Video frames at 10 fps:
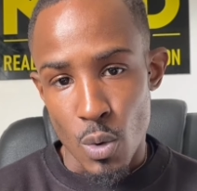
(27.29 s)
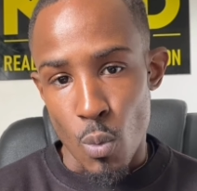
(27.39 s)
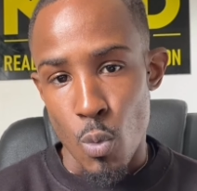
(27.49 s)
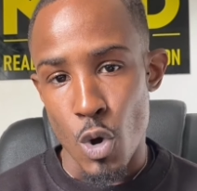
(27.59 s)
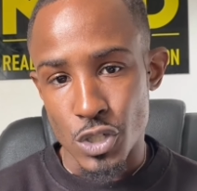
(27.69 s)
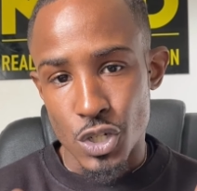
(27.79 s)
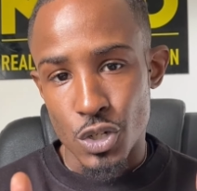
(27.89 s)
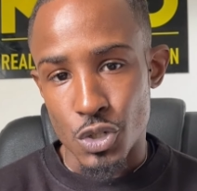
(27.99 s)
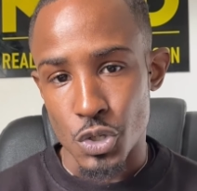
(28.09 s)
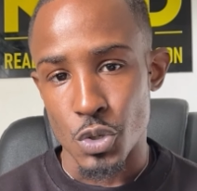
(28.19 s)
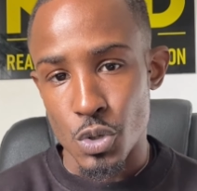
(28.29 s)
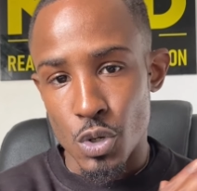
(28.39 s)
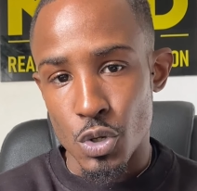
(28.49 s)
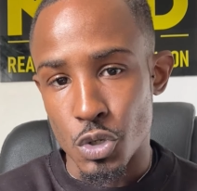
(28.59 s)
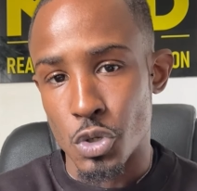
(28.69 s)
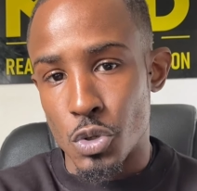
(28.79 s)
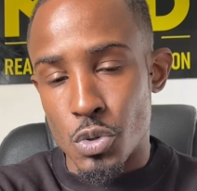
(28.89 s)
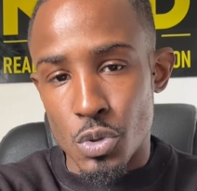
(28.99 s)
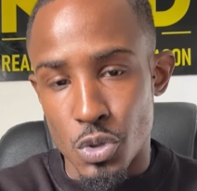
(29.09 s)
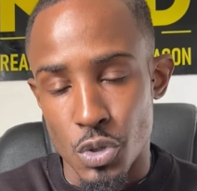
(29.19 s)
What do you
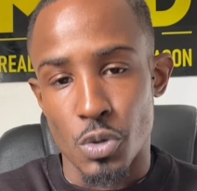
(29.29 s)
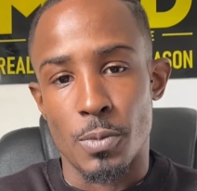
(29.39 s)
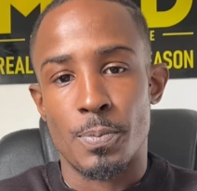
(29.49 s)
do?